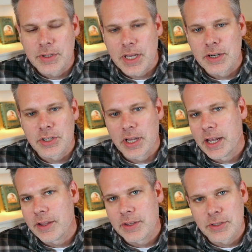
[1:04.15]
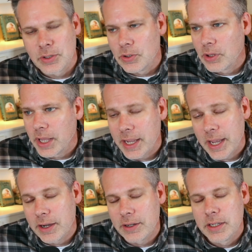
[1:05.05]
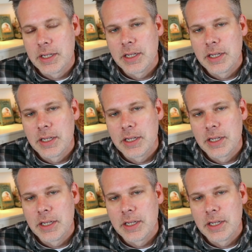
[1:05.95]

was I just shot out this Google Hangout